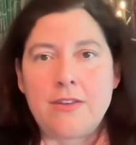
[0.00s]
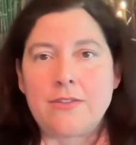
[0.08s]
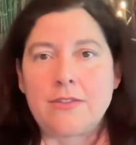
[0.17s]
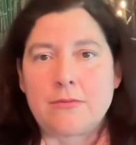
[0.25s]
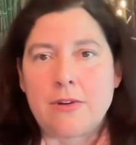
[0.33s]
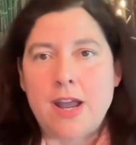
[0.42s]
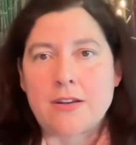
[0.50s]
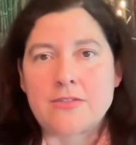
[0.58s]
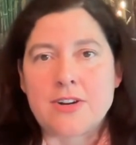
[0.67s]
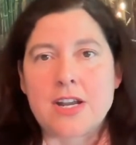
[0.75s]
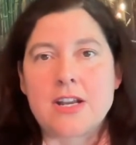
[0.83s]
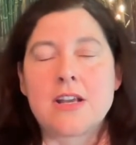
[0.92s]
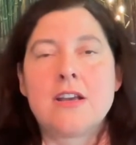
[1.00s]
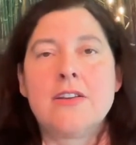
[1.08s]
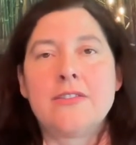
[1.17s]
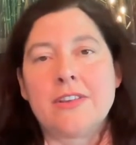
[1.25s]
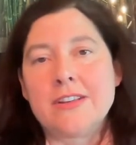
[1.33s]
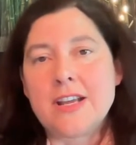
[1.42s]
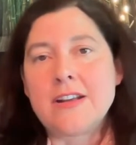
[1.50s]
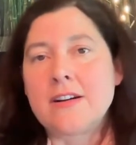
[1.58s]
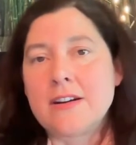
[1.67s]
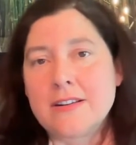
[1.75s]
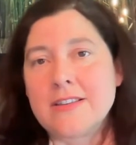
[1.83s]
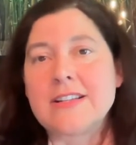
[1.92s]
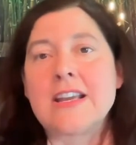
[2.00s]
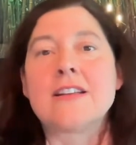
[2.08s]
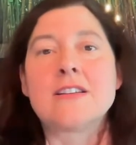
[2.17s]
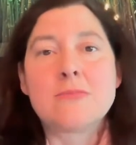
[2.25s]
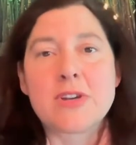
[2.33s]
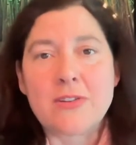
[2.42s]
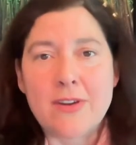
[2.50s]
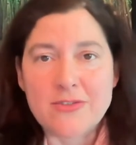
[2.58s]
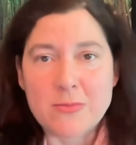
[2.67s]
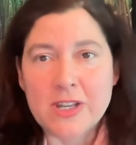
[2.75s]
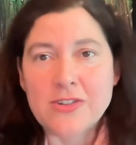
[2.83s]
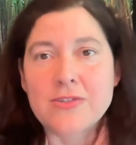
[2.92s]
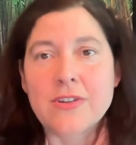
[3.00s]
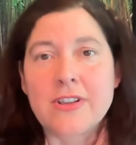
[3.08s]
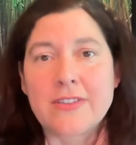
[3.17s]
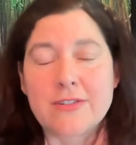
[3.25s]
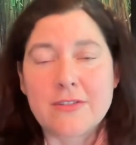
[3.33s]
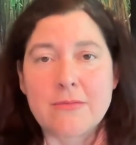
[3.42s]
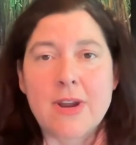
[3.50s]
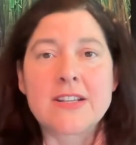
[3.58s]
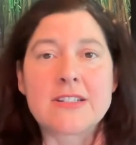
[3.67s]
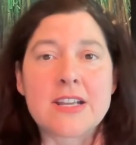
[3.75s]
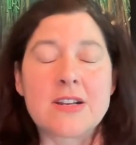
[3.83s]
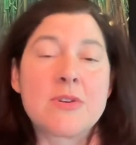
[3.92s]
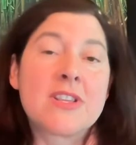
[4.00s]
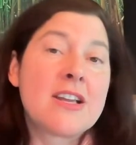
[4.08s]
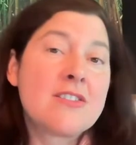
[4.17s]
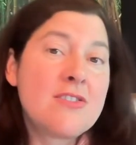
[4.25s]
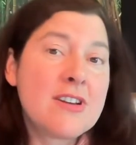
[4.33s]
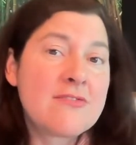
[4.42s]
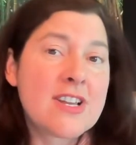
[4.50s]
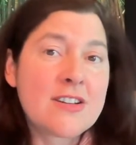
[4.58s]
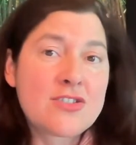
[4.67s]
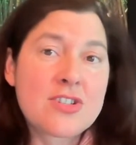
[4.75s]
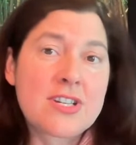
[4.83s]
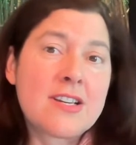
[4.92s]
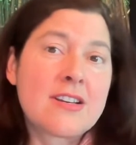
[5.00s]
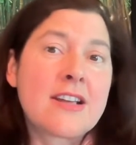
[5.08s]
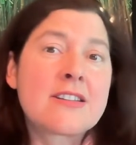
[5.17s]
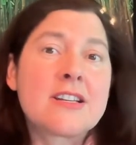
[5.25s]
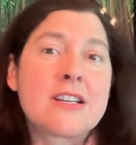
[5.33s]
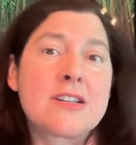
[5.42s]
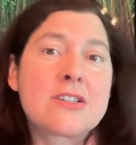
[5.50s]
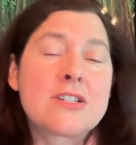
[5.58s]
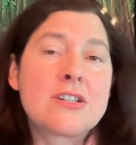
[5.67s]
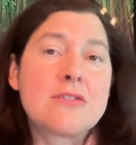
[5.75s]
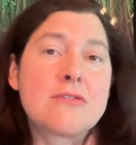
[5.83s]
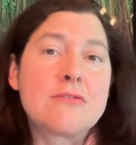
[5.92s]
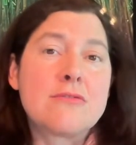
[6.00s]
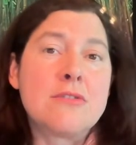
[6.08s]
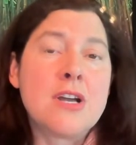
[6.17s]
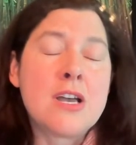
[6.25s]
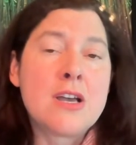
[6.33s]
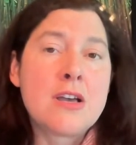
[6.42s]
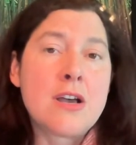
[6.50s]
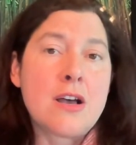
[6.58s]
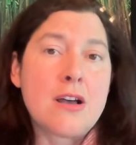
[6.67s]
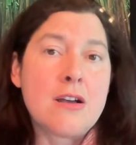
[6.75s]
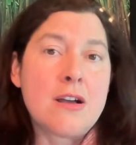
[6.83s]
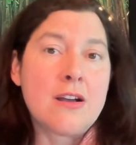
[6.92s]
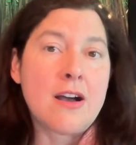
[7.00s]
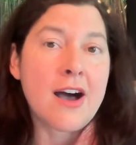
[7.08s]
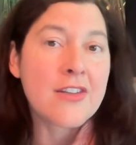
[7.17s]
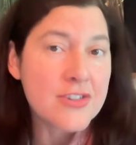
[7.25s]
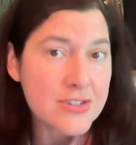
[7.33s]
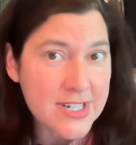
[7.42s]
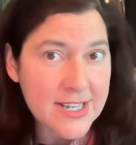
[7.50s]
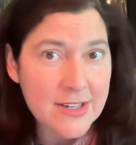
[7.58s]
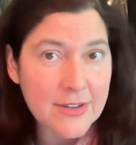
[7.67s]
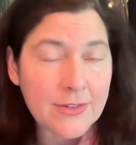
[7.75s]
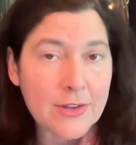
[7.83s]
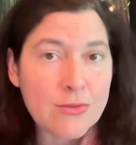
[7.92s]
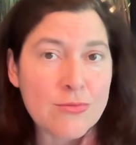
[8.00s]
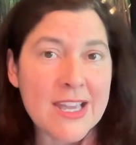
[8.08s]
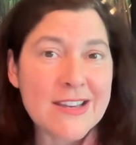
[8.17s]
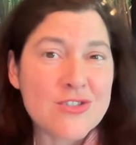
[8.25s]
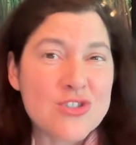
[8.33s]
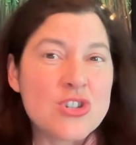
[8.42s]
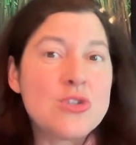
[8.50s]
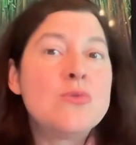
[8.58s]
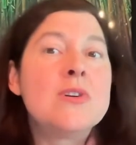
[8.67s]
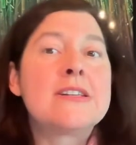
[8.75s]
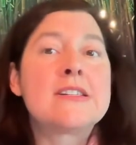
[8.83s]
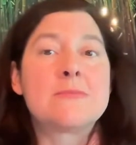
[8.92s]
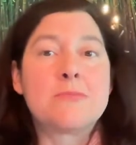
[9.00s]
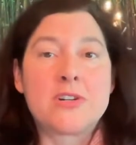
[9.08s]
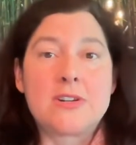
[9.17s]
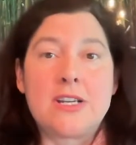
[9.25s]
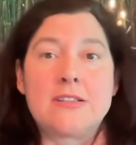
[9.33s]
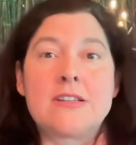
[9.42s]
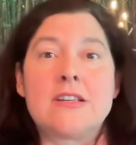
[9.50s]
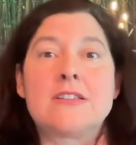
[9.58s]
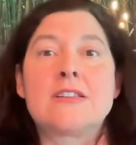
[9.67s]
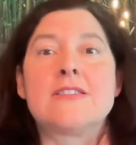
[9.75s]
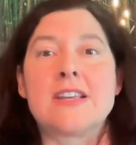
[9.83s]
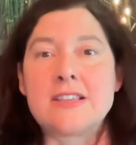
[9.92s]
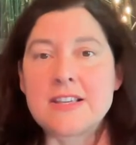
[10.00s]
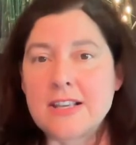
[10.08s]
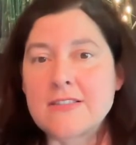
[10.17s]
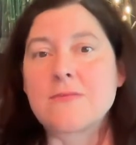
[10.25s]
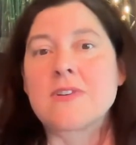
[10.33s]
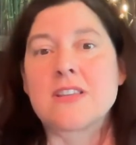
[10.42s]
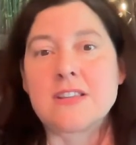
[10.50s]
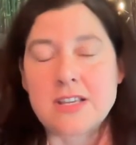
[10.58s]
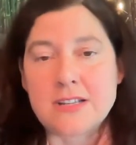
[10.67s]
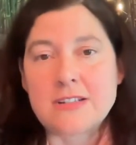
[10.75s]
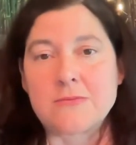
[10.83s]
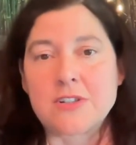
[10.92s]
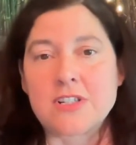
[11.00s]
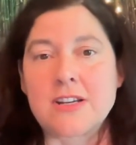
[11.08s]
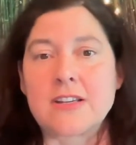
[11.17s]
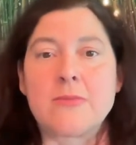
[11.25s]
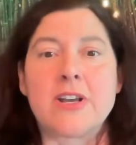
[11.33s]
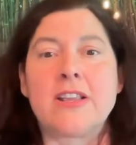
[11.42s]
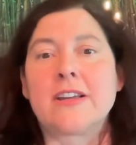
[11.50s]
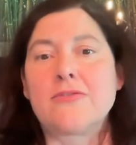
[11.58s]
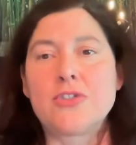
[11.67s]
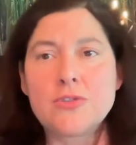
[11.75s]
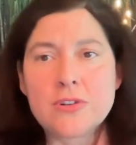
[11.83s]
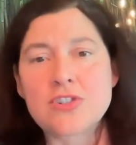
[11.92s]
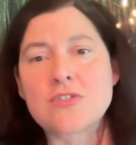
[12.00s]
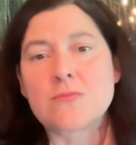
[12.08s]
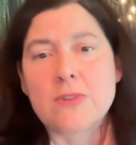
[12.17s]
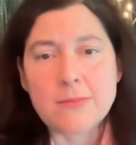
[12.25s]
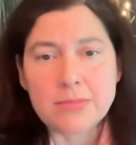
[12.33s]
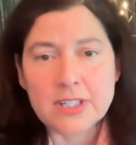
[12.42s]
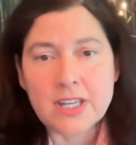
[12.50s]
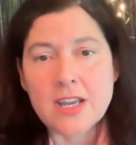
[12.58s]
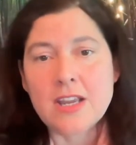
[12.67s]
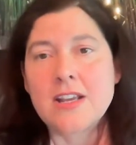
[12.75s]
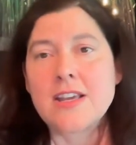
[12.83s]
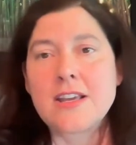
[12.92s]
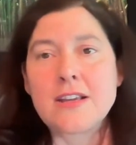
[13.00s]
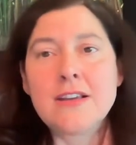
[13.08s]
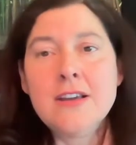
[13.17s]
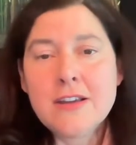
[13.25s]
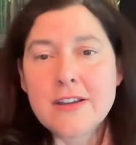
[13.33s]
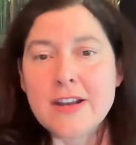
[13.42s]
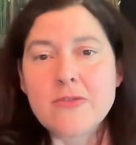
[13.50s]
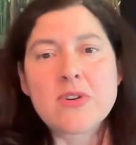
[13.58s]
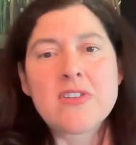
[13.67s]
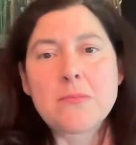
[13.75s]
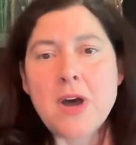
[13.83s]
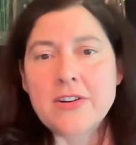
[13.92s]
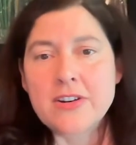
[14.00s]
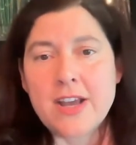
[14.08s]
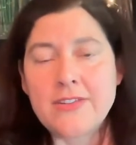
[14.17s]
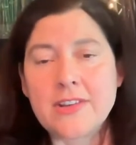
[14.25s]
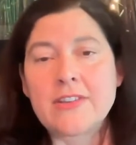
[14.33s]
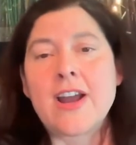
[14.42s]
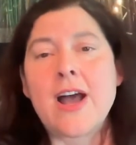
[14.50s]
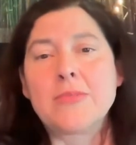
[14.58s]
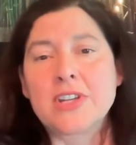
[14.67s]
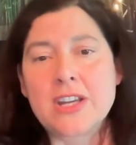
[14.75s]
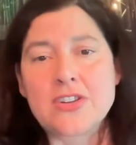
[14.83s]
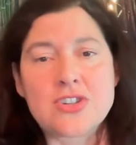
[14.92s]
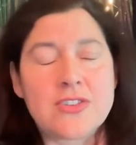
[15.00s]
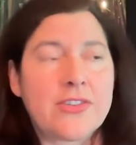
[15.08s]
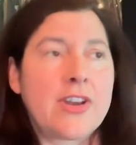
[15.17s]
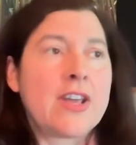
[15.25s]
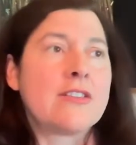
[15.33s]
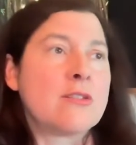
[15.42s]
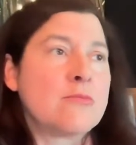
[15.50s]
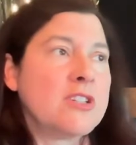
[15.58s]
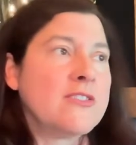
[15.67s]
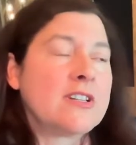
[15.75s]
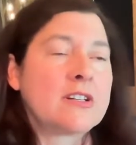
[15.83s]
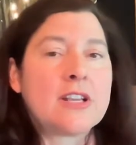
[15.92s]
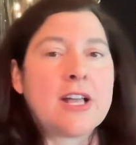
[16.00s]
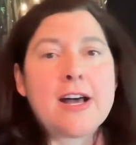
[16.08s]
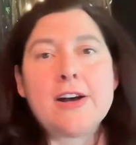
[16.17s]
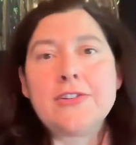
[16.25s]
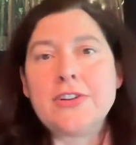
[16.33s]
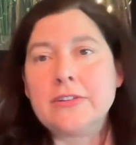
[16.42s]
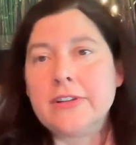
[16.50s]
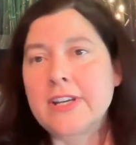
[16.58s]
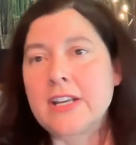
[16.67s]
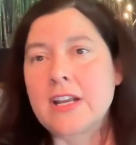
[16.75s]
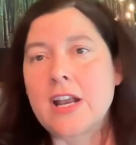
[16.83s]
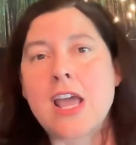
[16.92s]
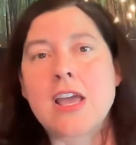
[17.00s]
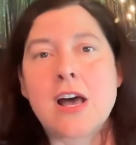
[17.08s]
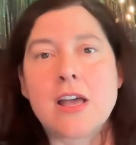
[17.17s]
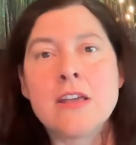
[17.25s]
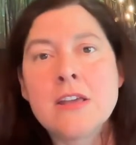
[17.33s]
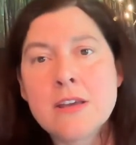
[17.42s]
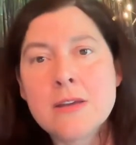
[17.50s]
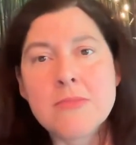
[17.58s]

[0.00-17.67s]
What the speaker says: is correct, right? So the data are the data, but you have to make sure that they're the right data. But then you have to actually connect it to other data so that you get new experiences. Because I think that's one of the things that we're talking about. Like, if you were just replicating, everybody's modernizing their application estate, they're moving to cloud, they're looking at AI.